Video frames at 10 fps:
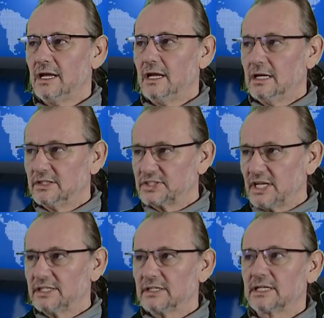The
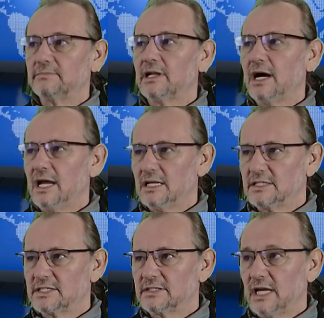standard
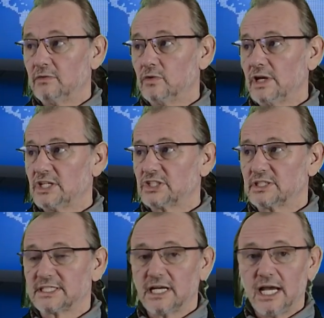compliance evaluation
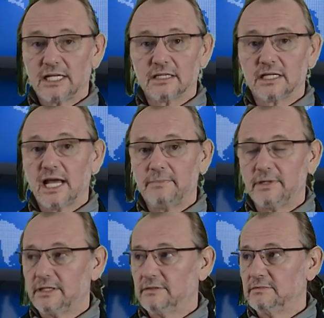cycle
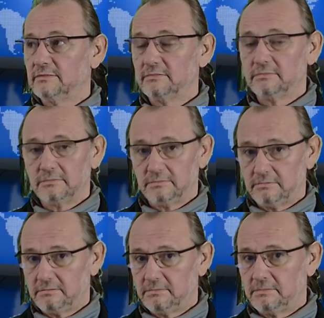happens
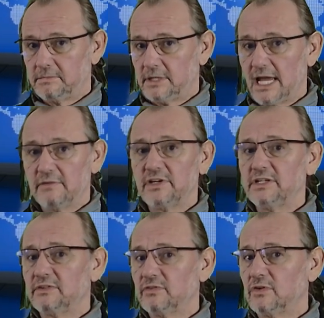every
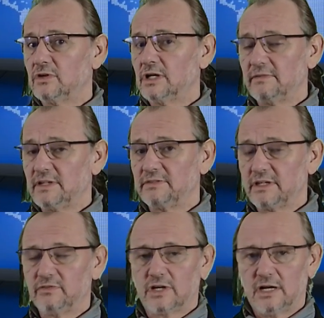
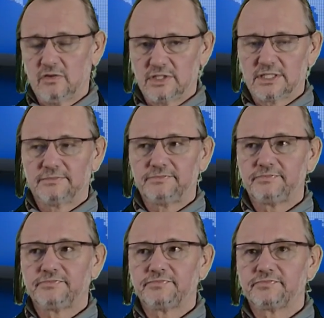24 hours.
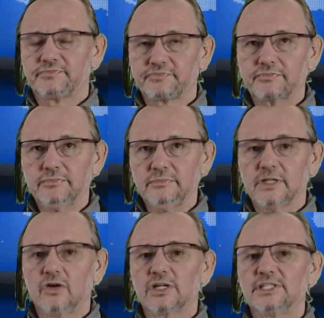
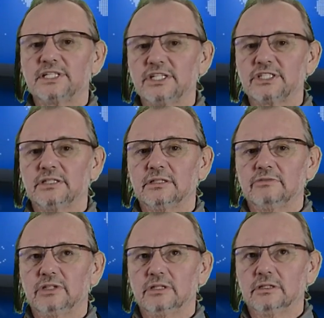Organization
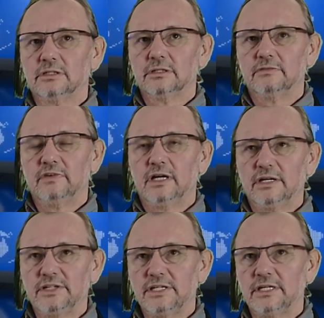will
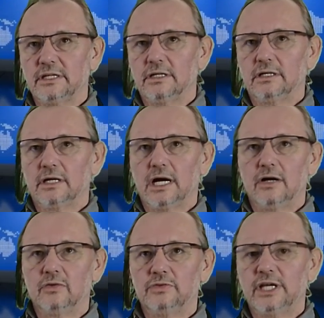vary
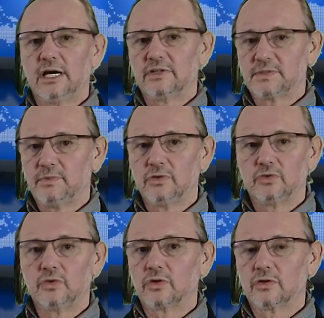how they respond to
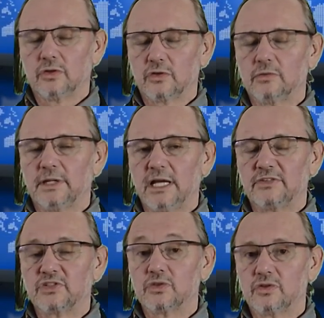non-compliant
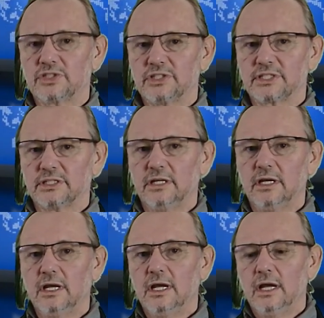resources.
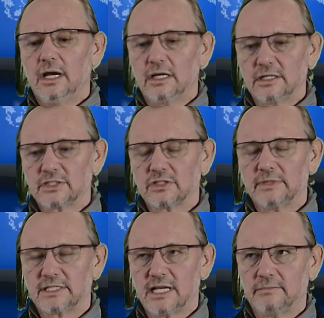Here's some
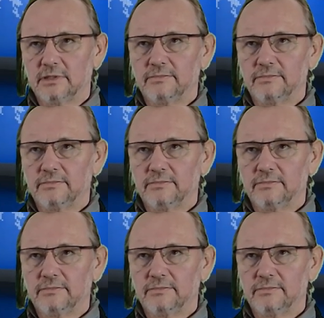example.